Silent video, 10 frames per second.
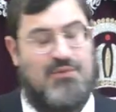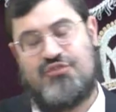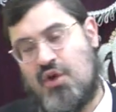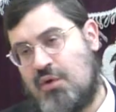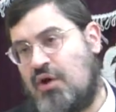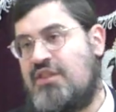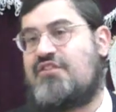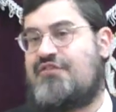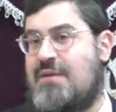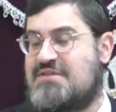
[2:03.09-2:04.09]
what's going on.
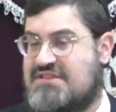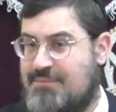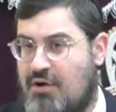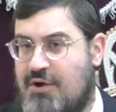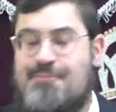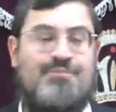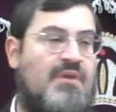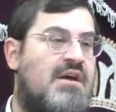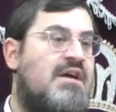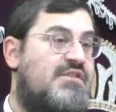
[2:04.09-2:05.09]
There's a famous Gemara,
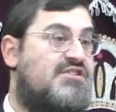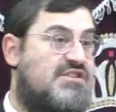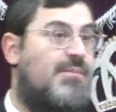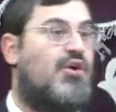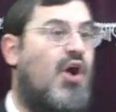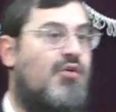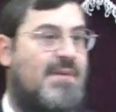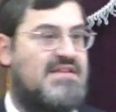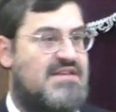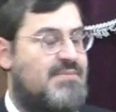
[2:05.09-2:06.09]
which is the Makar
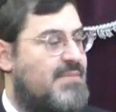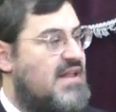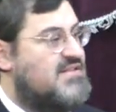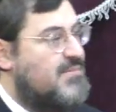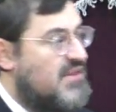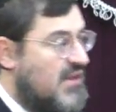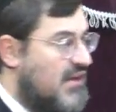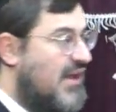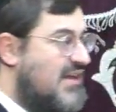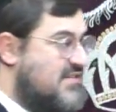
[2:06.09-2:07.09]
Be'etzem
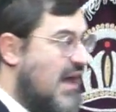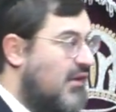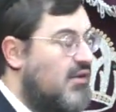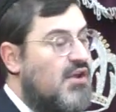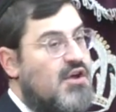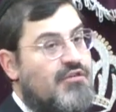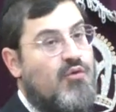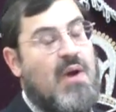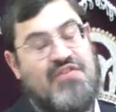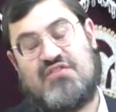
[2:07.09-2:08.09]
in Chazal,
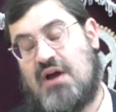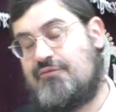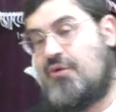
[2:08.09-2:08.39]
for where this comes